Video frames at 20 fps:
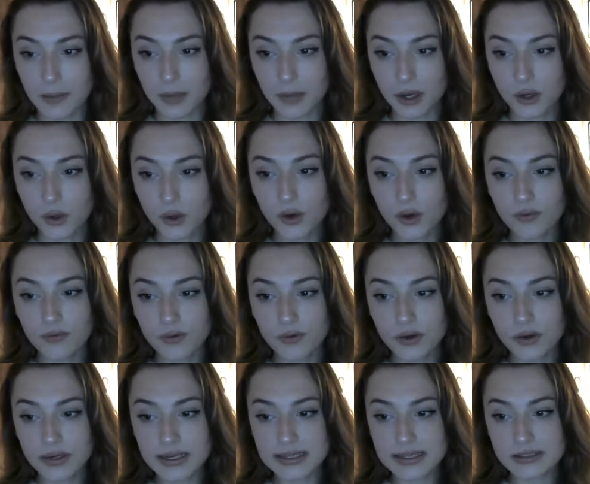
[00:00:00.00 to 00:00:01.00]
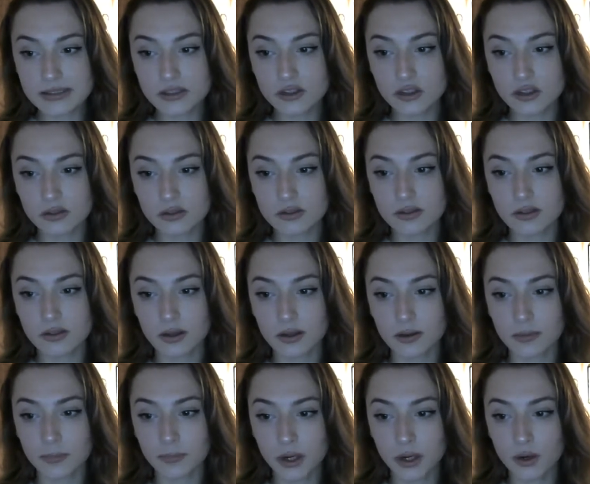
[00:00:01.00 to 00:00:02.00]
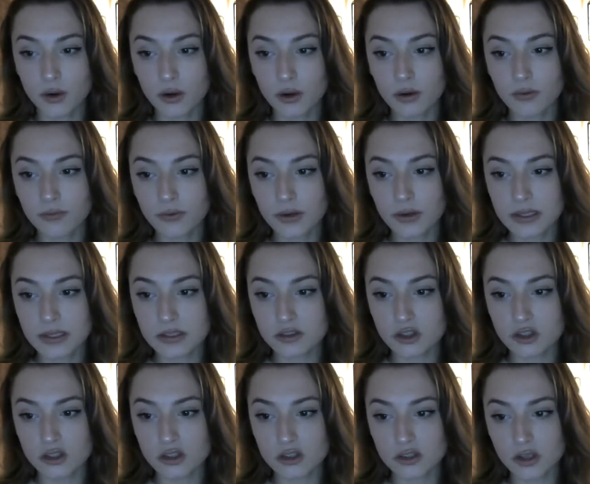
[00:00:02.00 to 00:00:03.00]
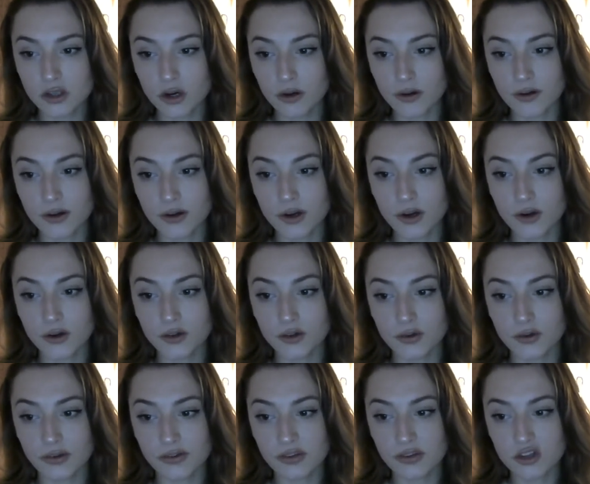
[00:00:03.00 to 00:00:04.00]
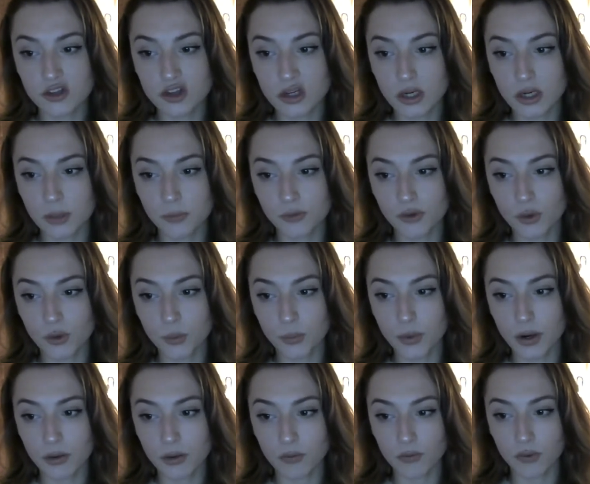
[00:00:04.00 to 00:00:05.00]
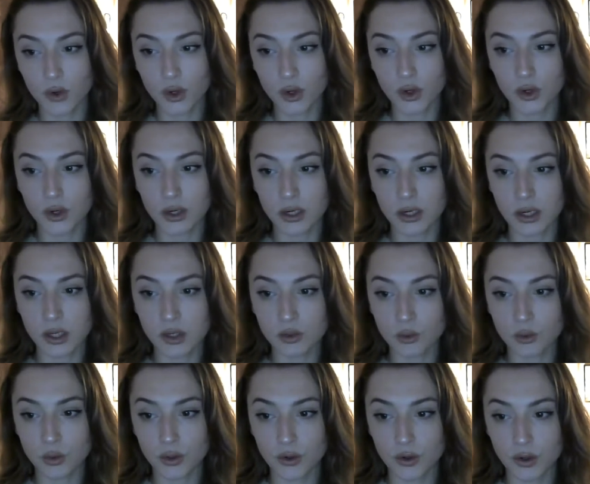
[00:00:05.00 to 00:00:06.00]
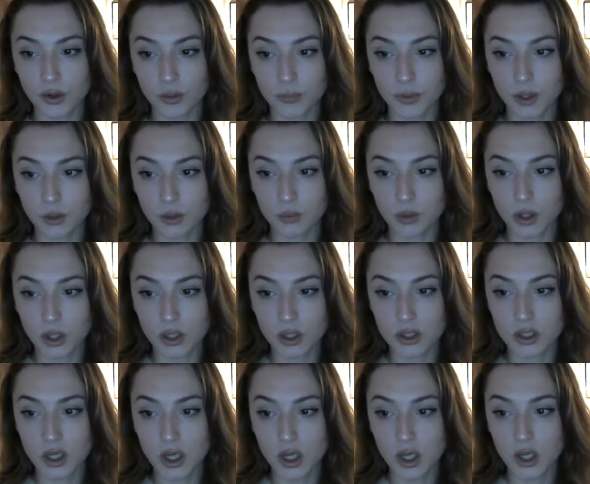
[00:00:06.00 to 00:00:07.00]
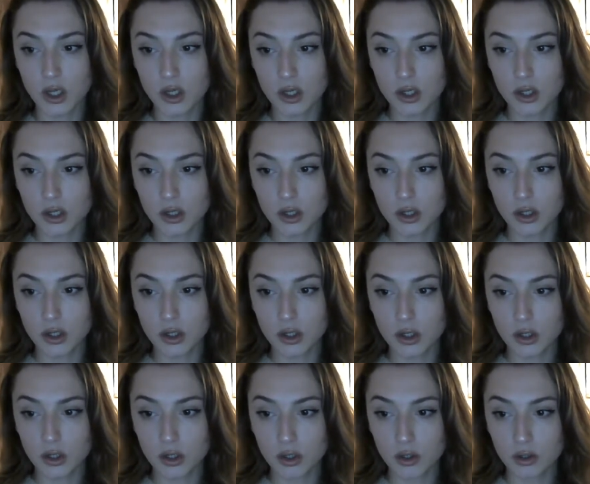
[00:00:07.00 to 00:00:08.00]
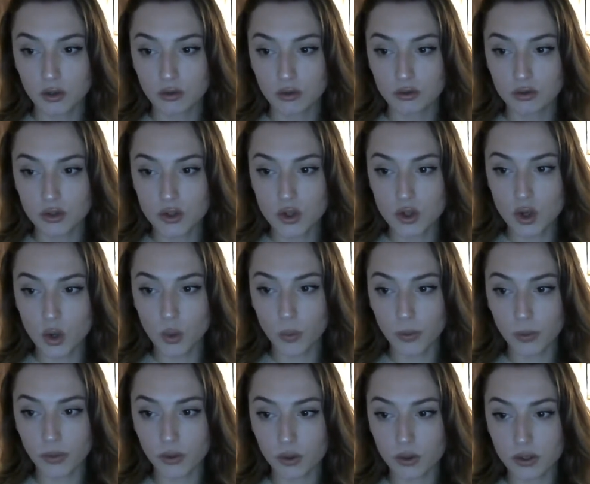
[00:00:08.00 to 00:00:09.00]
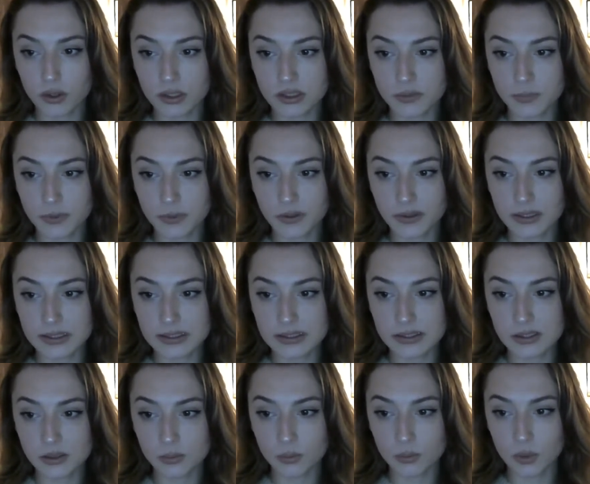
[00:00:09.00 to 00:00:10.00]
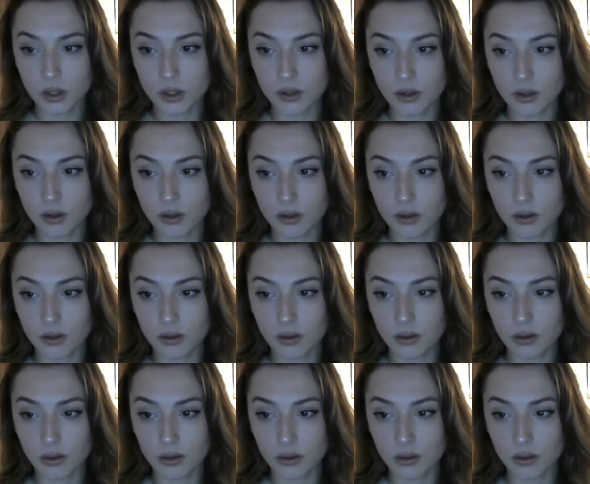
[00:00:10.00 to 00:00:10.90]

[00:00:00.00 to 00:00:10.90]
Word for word: My girlfriend has just started her transition. I'm so proud of her and I adore her, but I wanted to know with your experience, what are